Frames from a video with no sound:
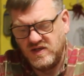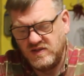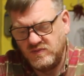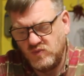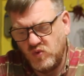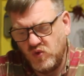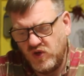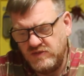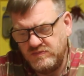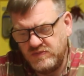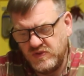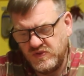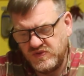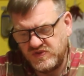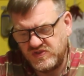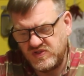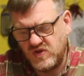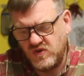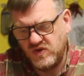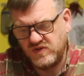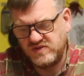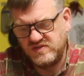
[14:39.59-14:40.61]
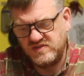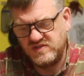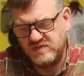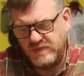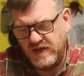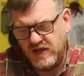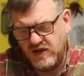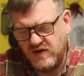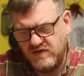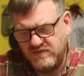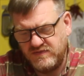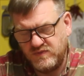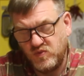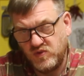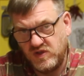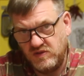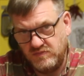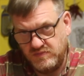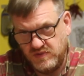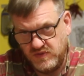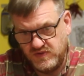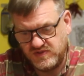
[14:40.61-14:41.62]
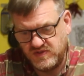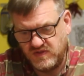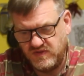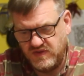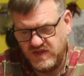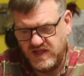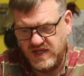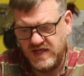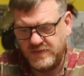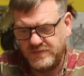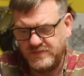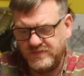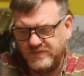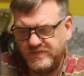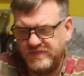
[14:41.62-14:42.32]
Walking boot socks. There's a pair of walking boots on there.